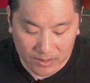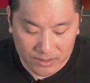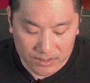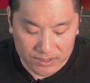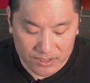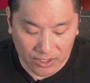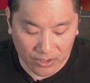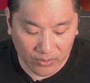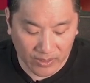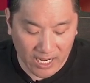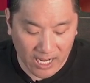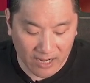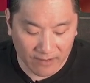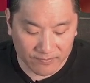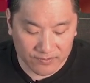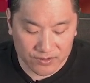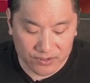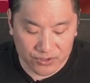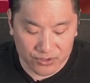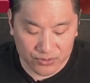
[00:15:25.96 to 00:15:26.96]
So we
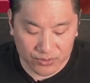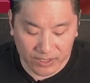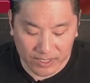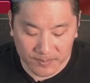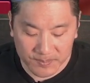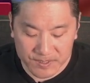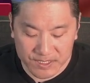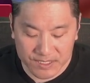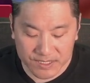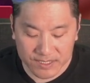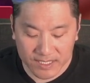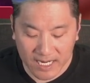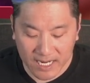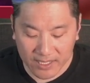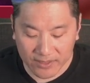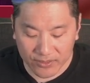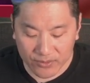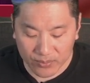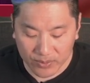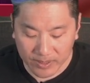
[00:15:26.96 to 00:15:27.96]
have trips
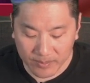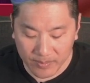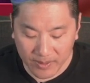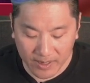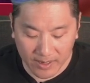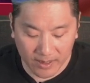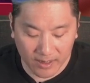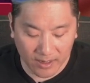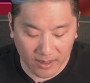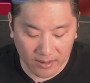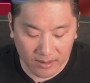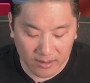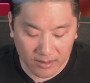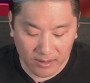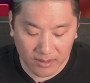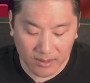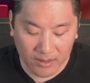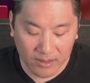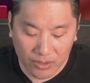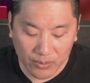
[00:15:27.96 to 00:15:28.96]
and 3 pair.
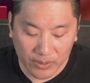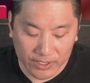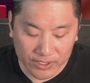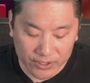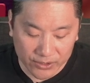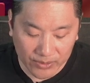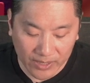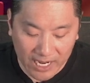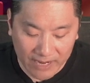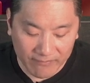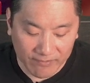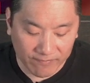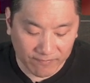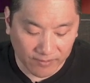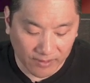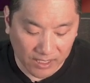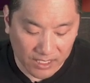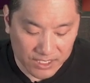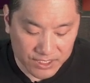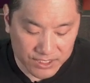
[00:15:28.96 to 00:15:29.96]
We do have a
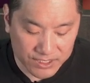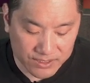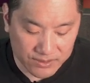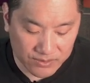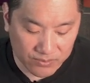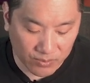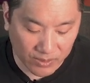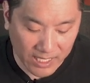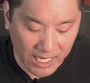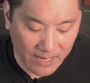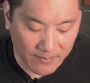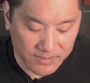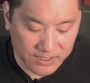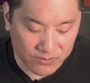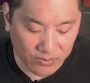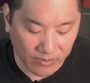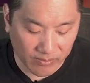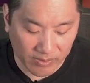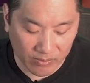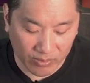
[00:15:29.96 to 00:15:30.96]
flush. What
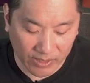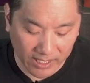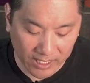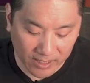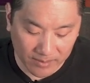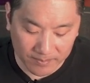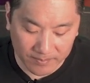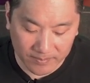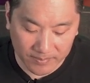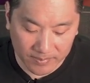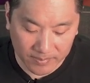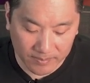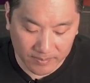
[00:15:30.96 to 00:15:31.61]
happens when we break up?